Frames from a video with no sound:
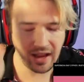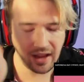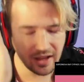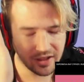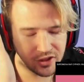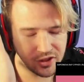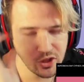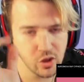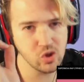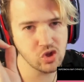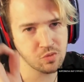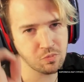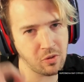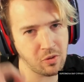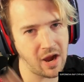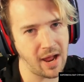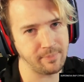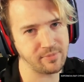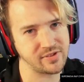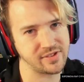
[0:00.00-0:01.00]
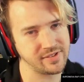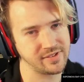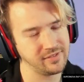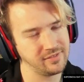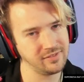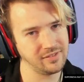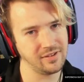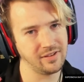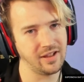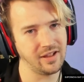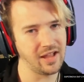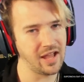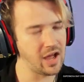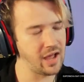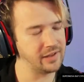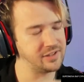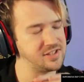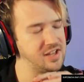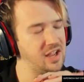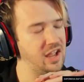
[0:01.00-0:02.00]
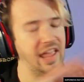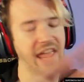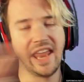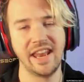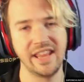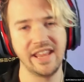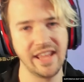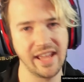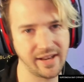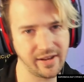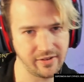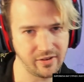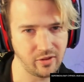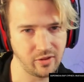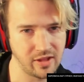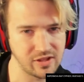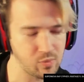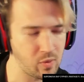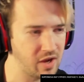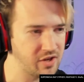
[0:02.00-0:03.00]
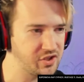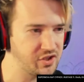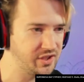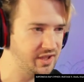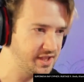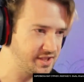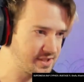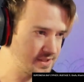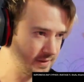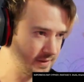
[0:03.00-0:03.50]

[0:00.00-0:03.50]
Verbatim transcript: Huge props to any editor that's watching this